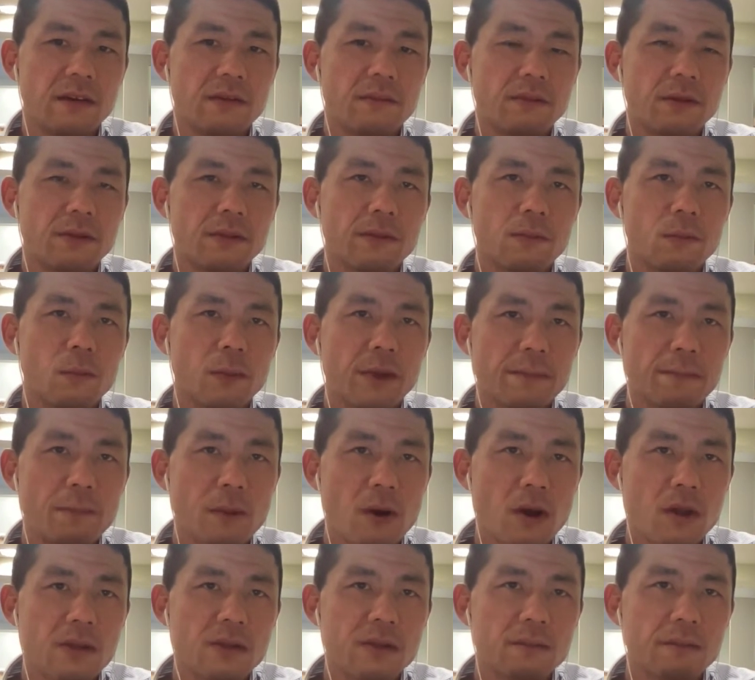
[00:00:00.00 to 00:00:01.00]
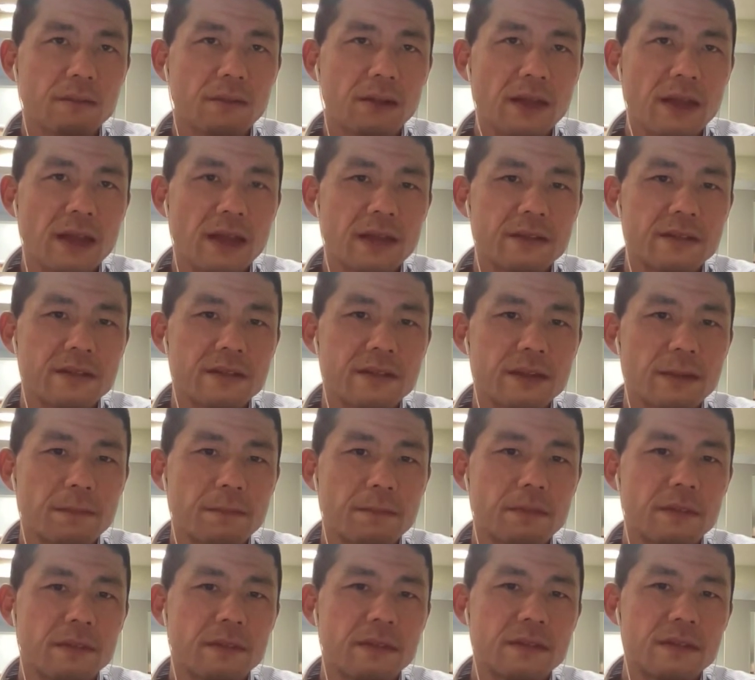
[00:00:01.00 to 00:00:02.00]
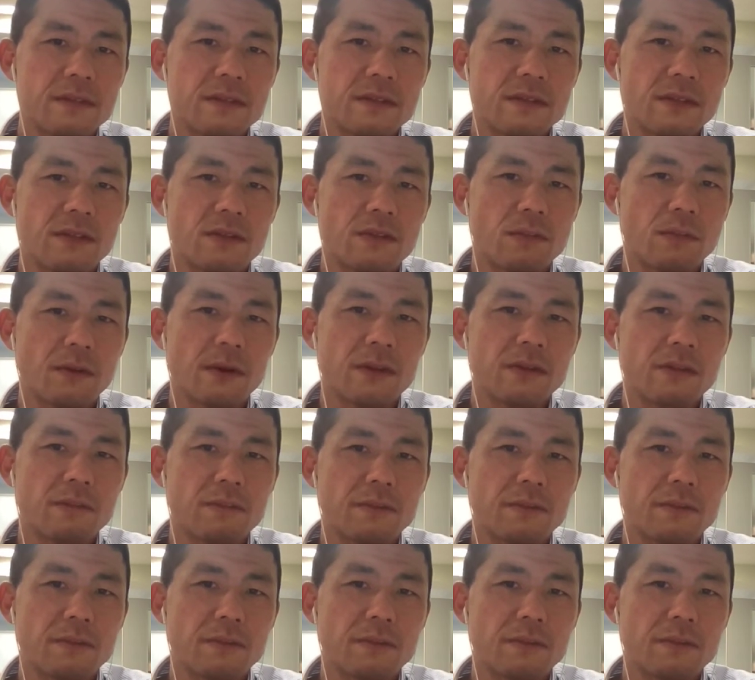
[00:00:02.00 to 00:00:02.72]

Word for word: Rather, we possibly accept the situation